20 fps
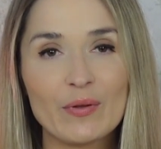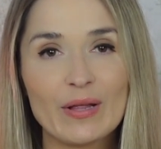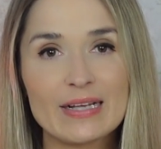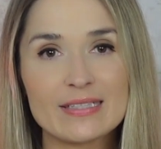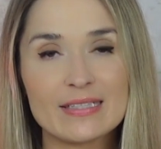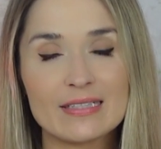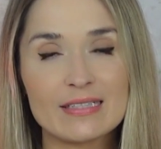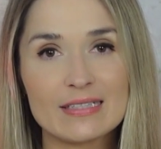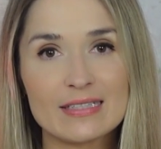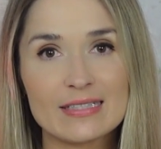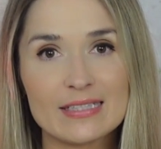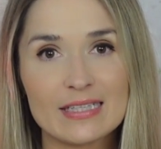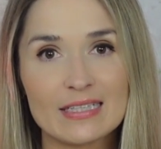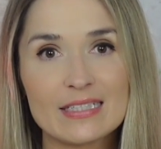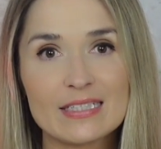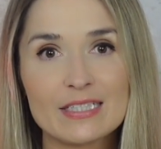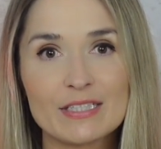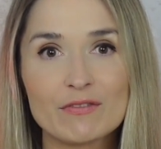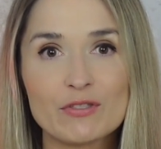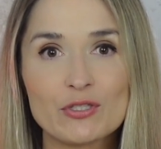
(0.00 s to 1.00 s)
as an
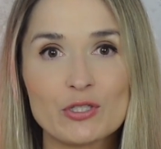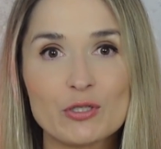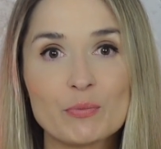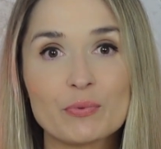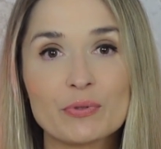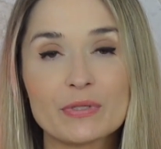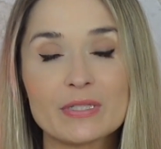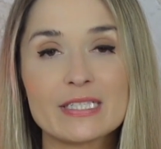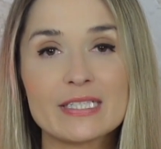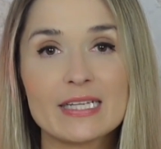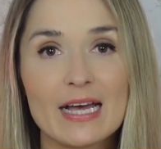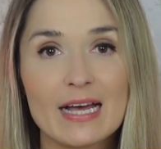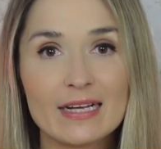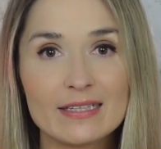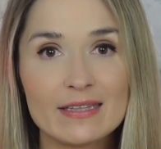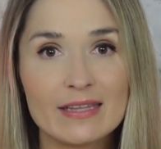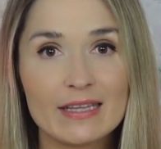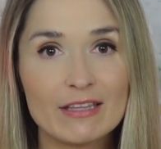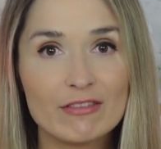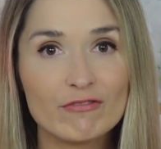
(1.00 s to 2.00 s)
incentive to
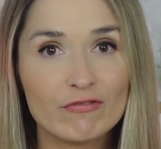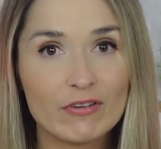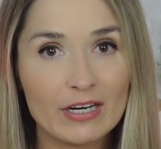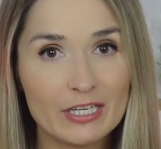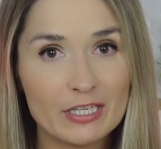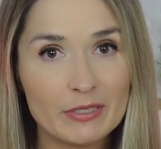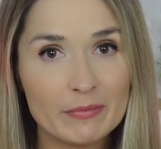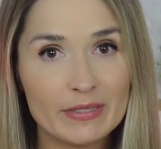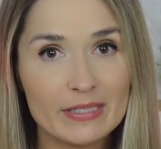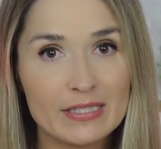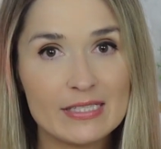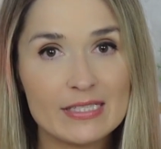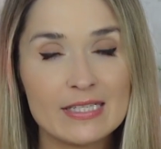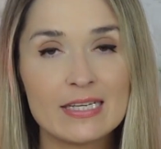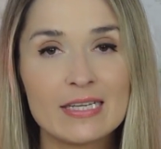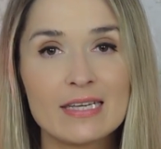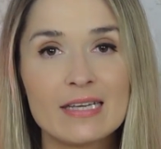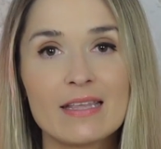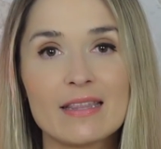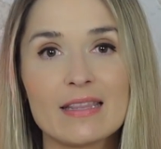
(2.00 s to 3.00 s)
protect the environment,
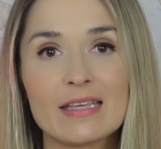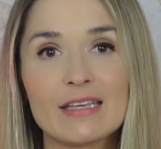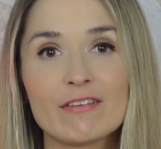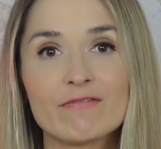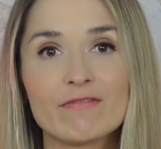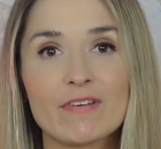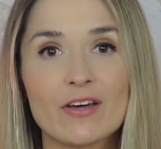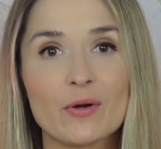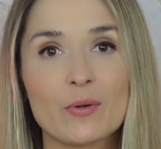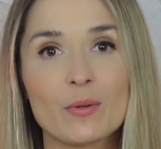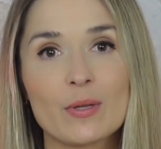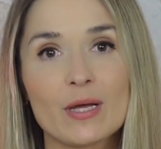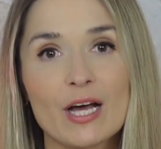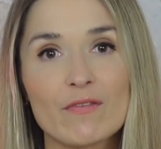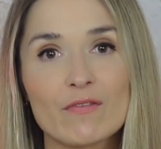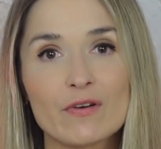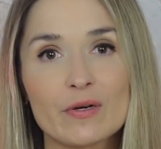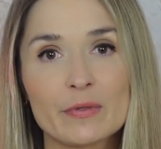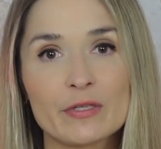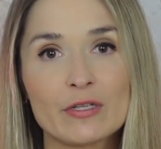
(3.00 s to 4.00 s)
the federal
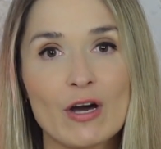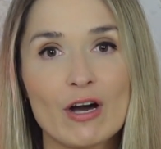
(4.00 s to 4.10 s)
government